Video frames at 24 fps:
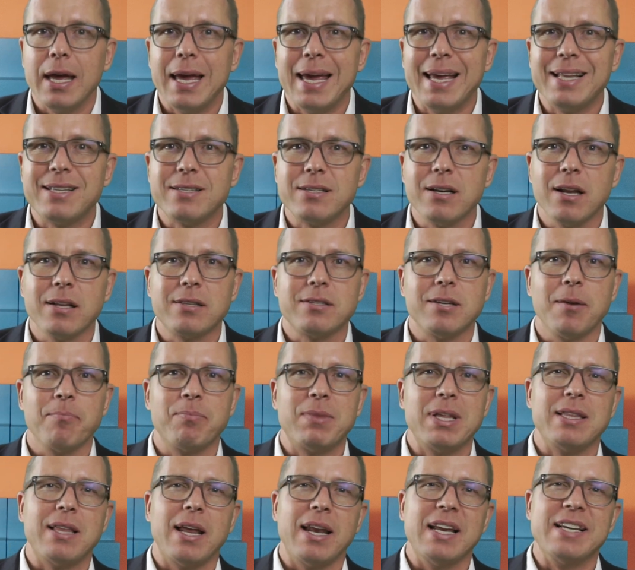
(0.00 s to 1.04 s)
It's not
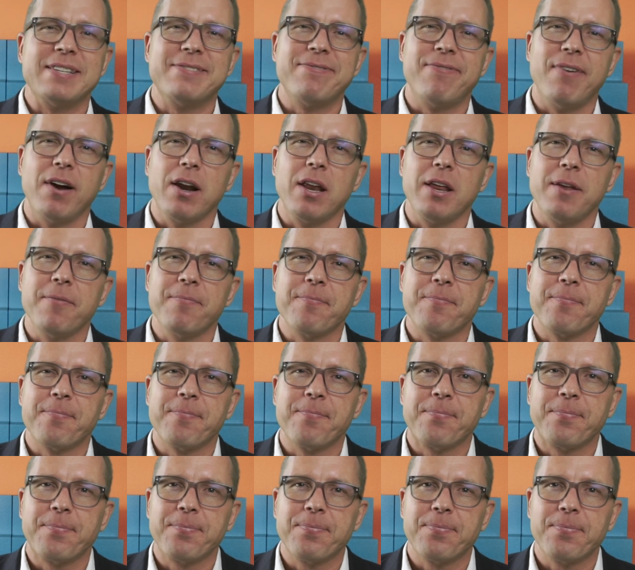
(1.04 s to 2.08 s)
something that is funny,
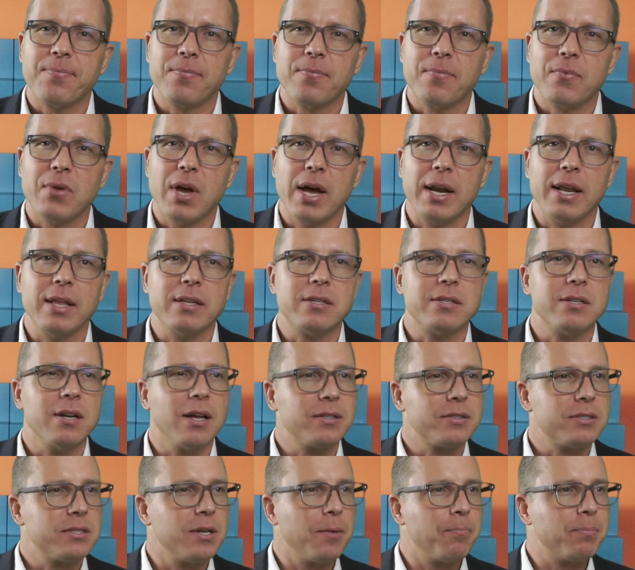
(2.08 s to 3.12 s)
and it's
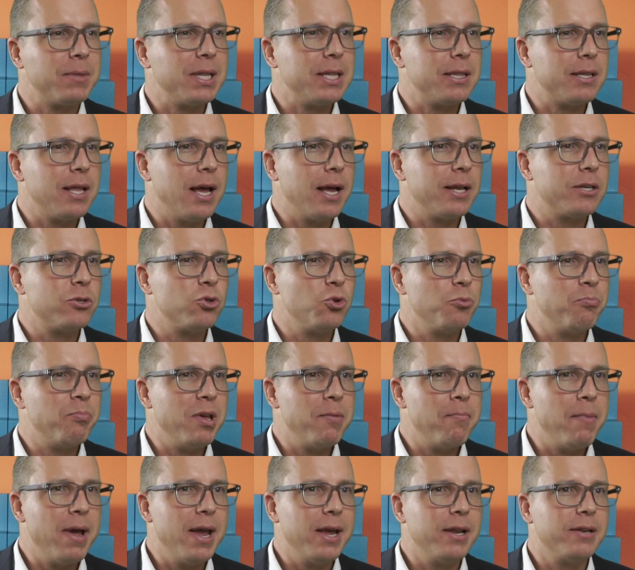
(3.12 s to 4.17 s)
not something that should
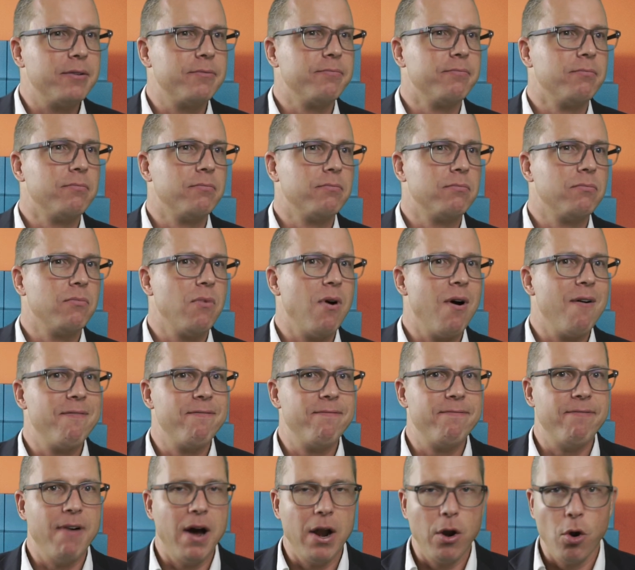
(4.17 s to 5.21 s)
be made
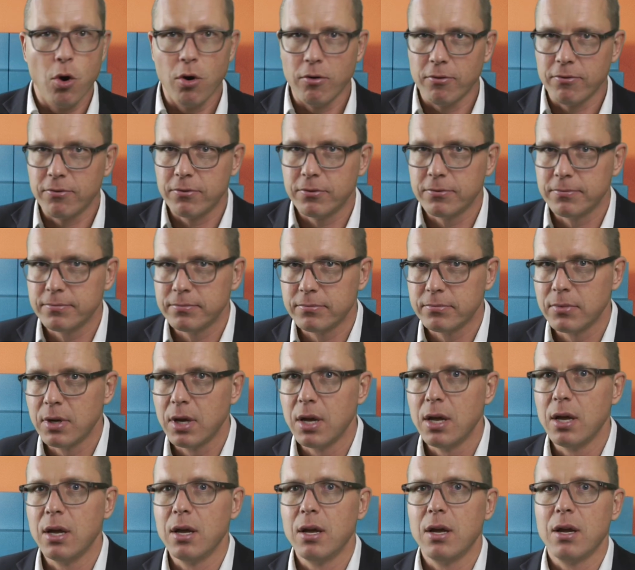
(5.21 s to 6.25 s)
fun of.
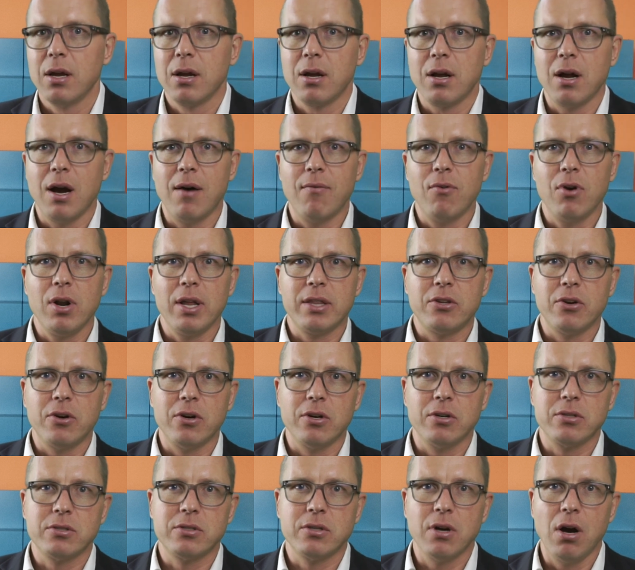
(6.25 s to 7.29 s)
Cover
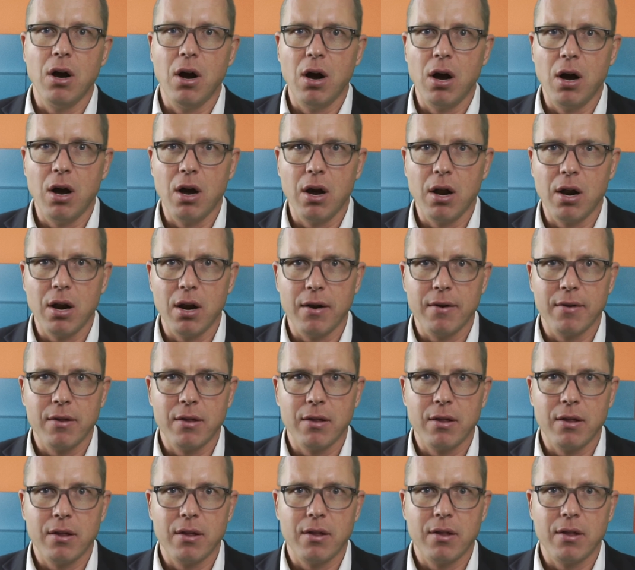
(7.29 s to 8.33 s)
letters are
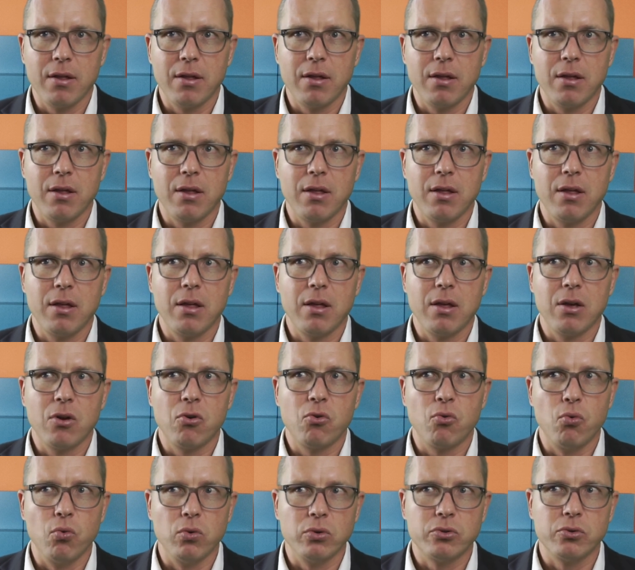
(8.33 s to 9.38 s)

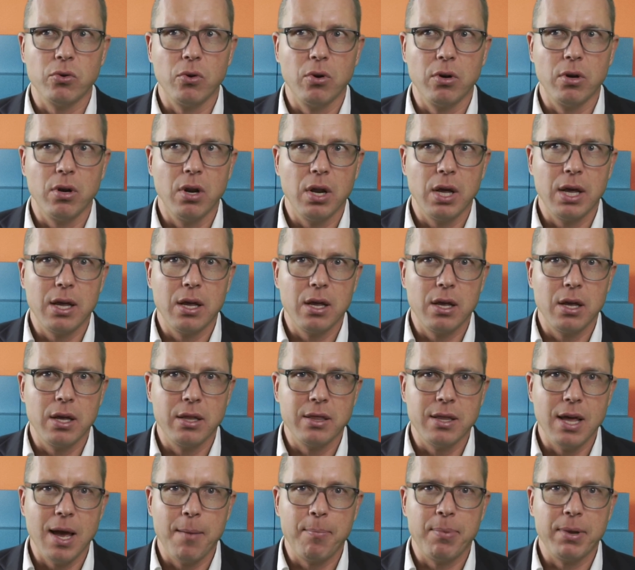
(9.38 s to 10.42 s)
crucial
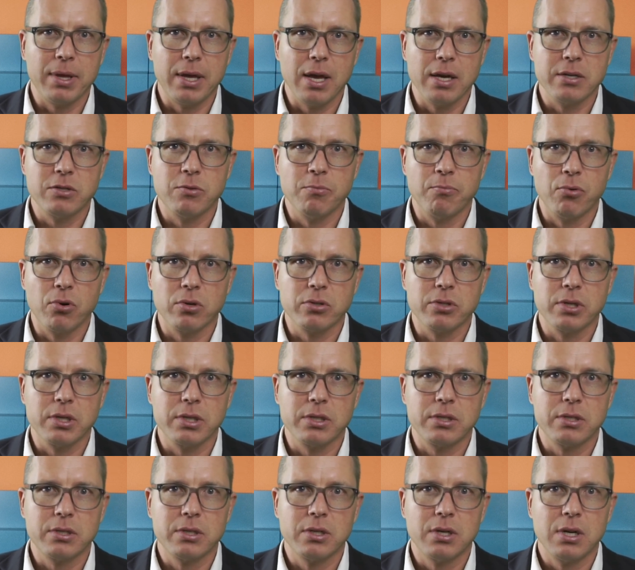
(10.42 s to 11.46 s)
in the application
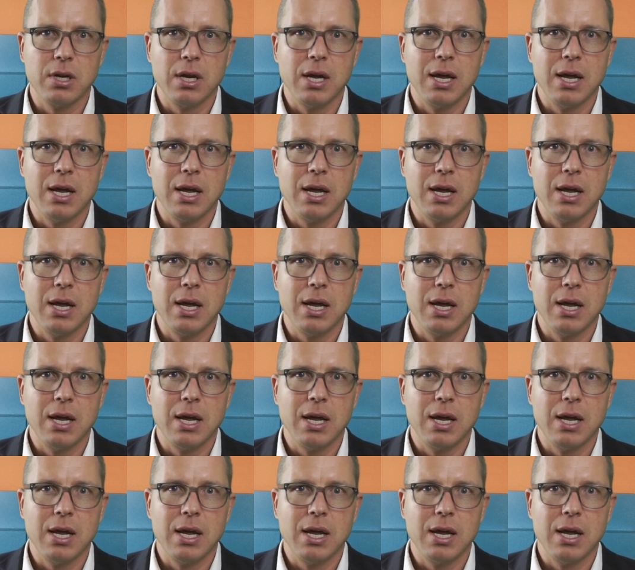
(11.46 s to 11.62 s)
process